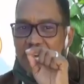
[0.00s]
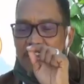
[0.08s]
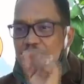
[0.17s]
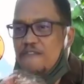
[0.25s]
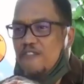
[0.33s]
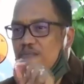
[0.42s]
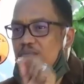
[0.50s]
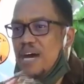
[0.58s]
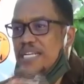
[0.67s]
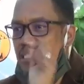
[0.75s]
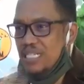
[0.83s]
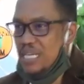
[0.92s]

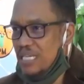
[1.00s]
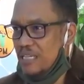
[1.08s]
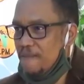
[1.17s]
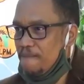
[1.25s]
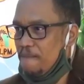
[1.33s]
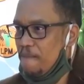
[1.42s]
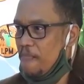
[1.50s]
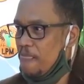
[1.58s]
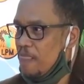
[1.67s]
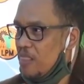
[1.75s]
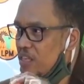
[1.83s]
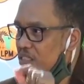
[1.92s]
Informante
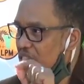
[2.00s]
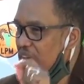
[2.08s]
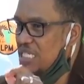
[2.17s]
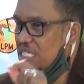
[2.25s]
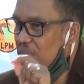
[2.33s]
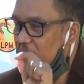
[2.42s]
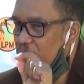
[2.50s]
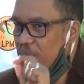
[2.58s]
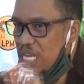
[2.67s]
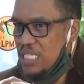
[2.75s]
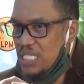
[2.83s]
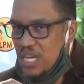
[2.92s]
takes a
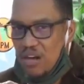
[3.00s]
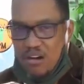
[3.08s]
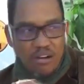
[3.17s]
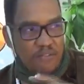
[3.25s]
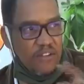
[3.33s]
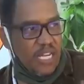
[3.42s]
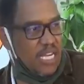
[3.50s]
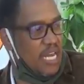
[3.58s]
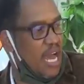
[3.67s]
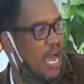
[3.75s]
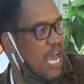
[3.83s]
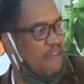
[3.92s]
picture of
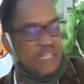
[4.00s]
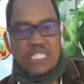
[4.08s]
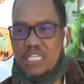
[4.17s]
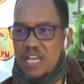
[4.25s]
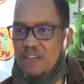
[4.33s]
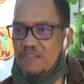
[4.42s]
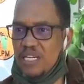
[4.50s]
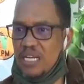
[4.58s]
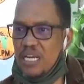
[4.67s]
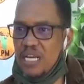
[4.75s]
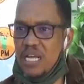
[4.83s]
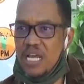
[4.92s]
leader Ivan Schrijver,
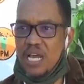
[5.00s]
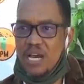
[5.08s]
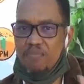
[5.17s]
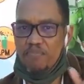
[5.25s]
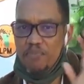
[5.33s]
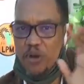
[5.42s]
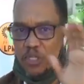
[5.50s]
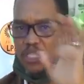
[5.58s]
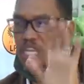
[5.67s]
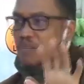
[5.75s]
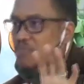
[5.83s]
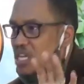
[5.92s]

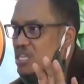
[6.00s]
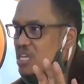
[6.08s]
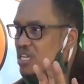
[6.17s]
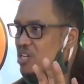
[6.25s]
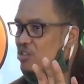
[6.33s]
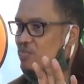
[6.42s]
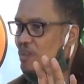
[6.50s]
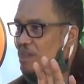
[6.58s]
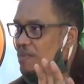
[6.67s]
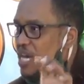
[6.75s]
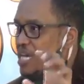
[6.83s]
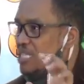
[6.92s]
puts him in the
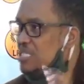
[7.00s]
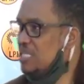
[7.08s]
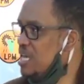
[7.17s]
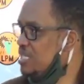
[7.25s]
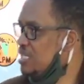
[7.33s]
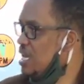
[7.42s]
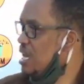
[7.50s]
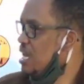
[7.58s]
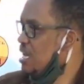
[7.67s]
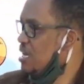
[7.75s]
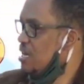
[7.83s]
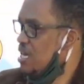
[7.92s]
newspaper and says
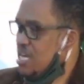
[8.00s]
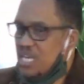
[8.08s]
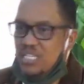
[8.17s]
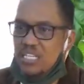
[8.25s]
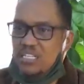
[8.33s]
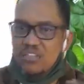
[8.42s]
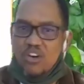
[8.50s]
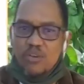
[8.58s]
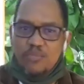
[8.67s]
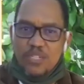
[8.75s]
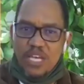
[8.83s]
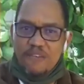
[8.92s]
he didn't
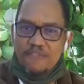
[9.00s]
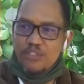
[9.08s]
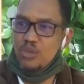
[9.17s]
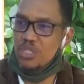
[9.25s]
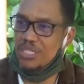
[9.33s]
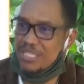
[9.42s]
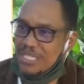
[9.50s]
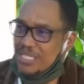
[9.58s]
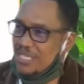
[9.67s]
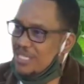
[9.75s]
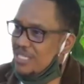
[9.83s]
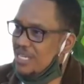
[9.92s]
observe social
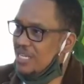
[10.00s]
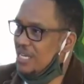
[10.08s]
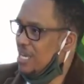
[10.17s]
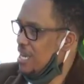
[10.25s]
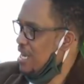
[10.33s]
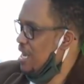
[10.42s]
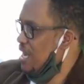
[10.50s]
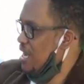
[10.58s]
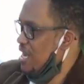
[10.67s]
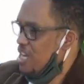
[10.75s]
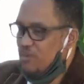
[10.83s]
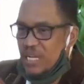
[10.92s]
distancing.
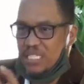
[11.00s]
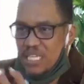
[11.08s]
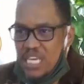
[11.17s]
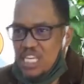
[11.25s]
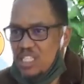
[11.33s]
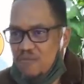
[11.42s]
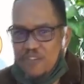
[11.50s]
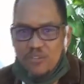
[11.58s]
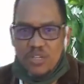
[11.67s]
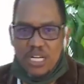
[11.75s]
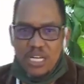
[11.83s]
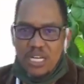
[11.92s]
It was his
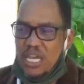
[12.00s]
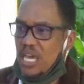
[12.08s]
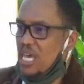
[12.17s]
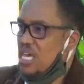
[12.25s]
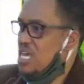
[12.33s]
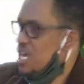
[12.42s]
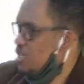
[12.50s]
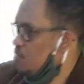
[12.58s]
funeral. He